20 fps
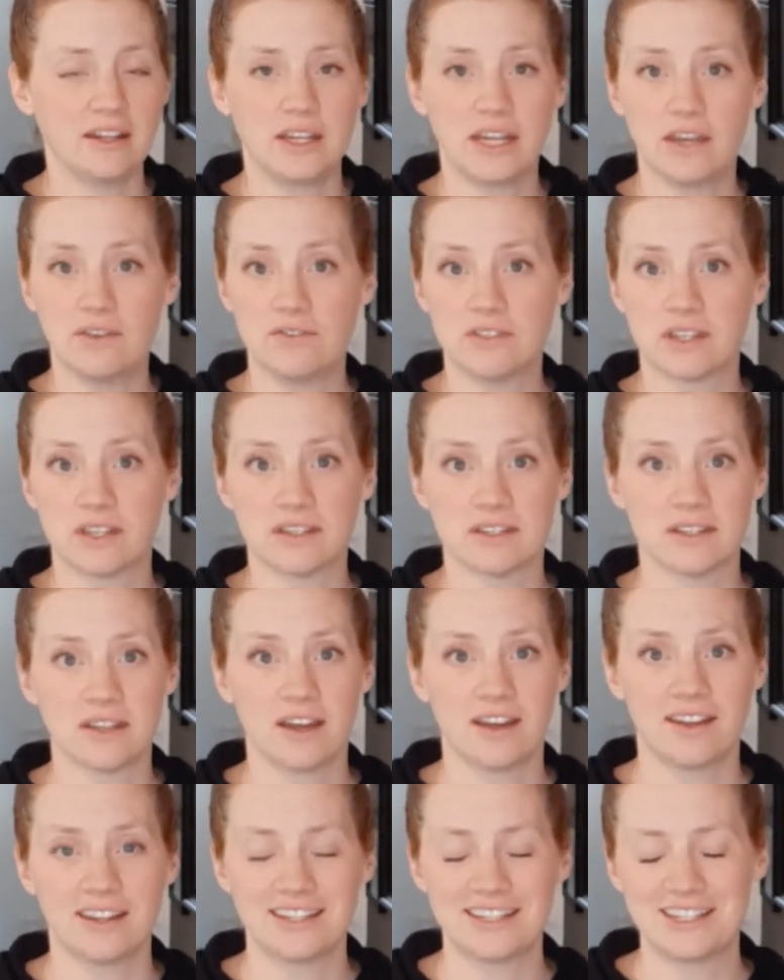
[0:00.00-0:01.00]
gives this
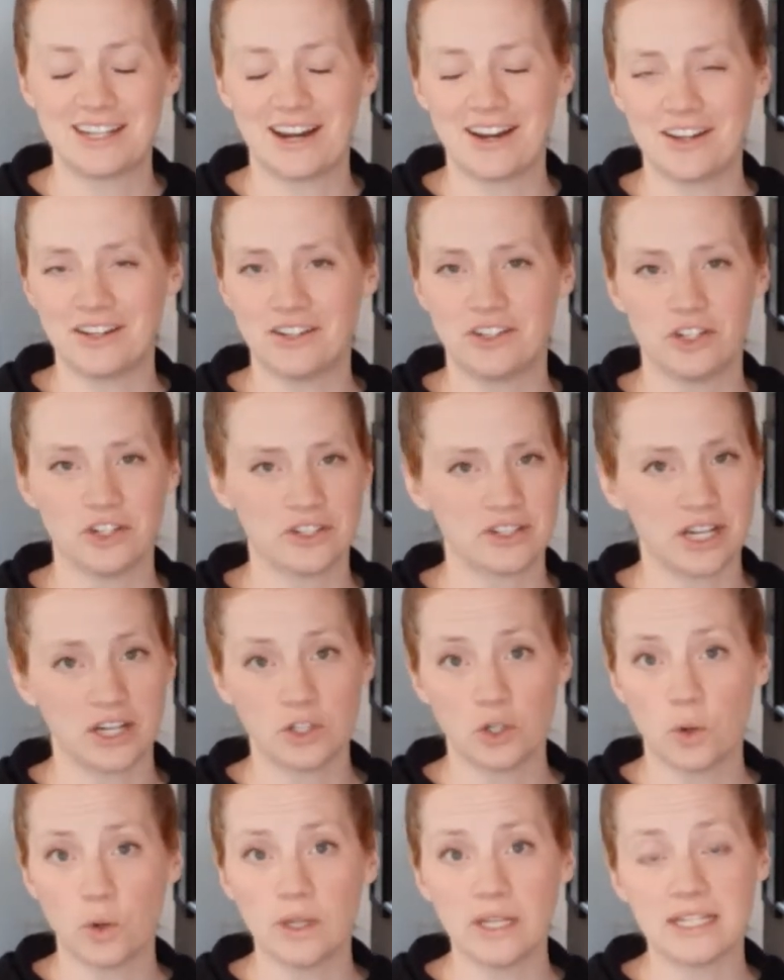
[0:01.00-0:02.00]
just a
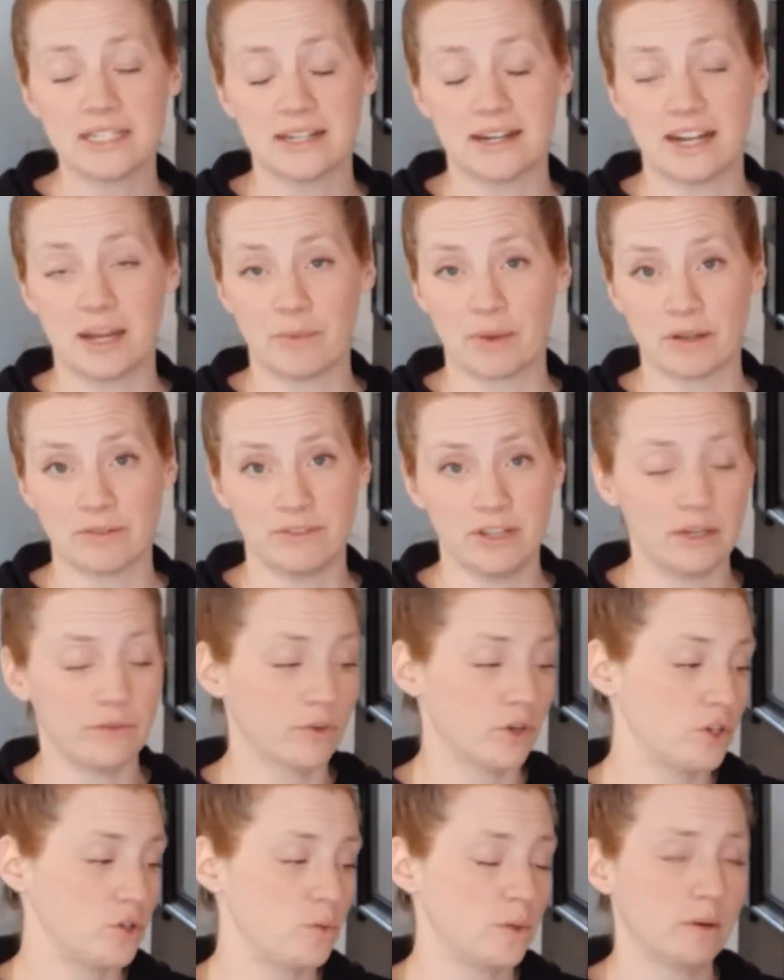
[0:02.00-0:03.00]
totally dynamic
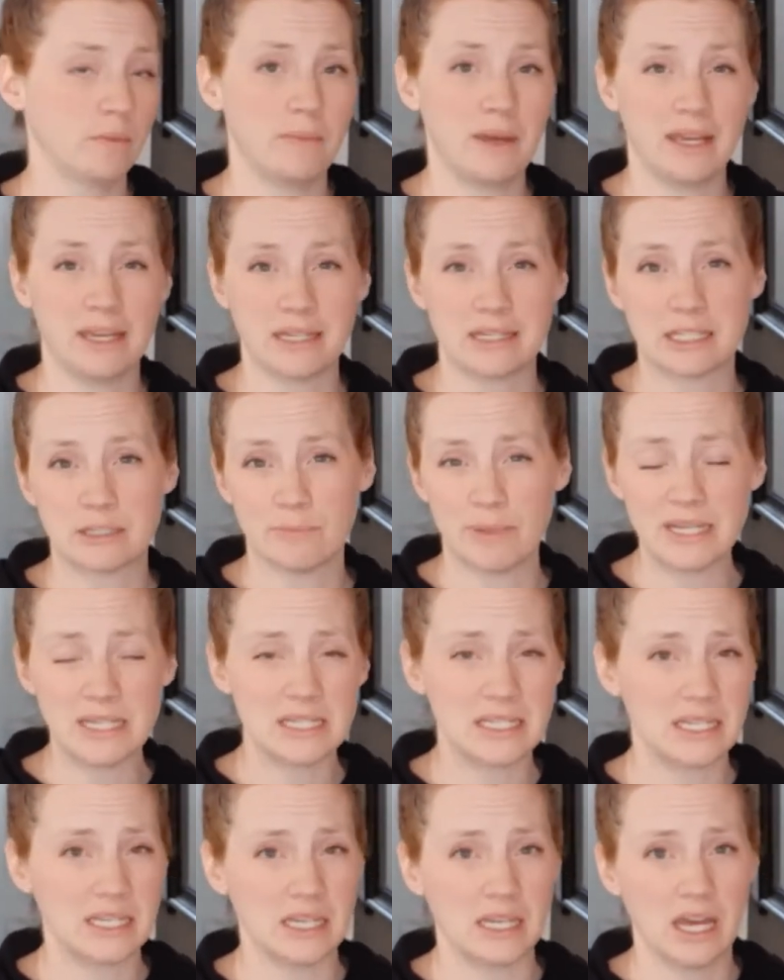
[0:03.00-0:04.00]
flavor. You can make it
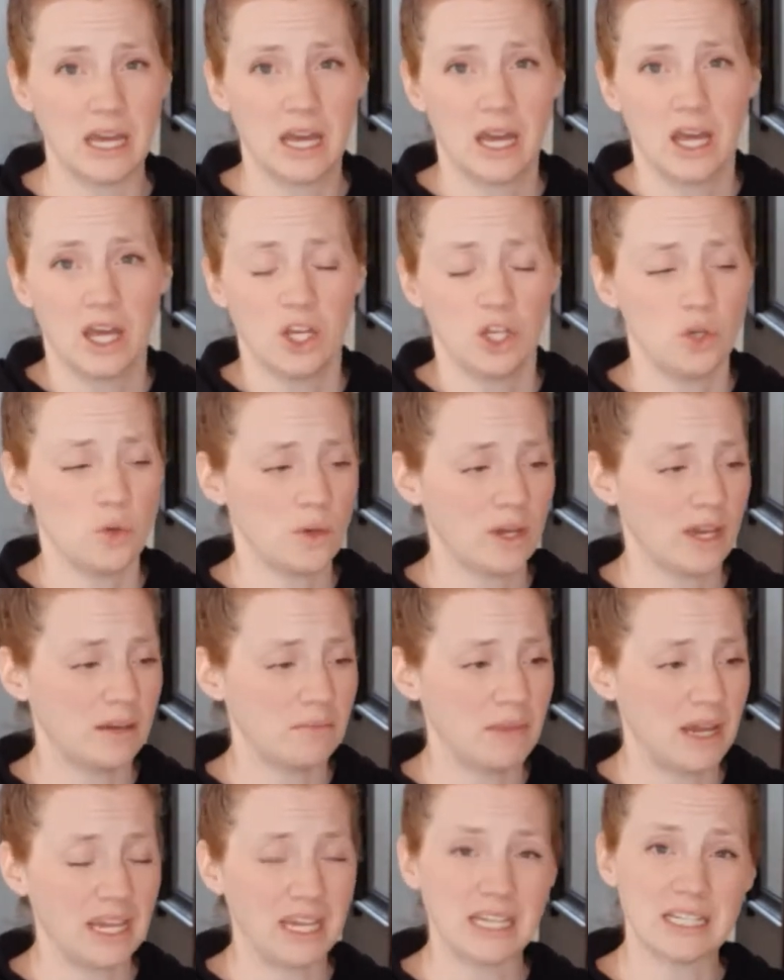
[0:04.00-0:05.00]
spicy, you can
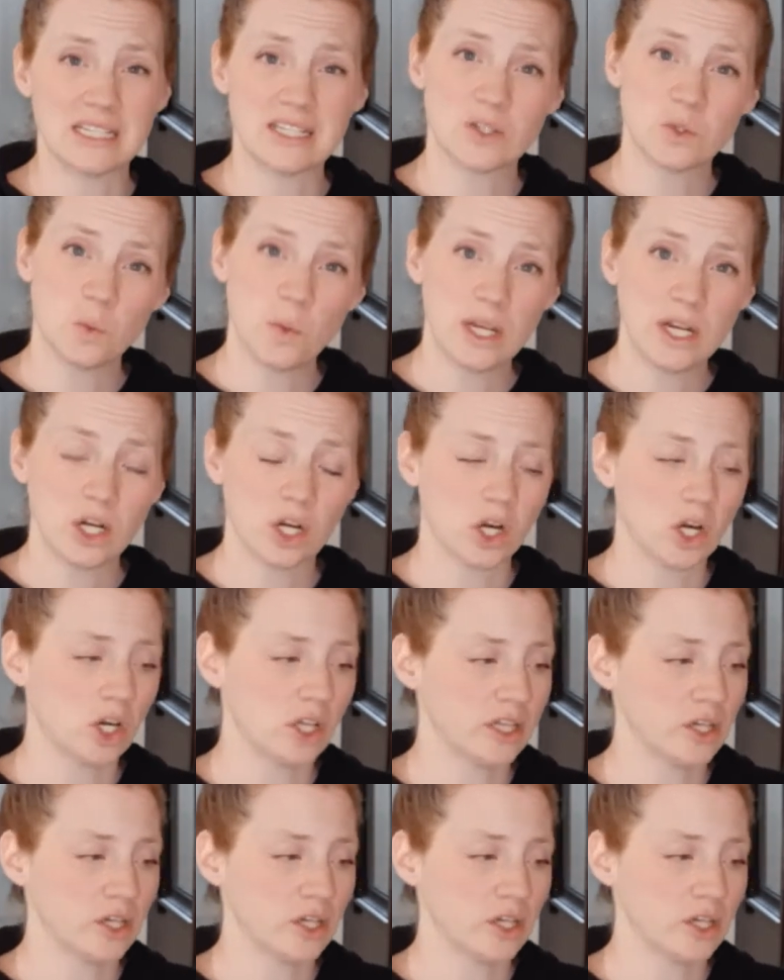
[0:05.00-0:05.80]
make it sweeter.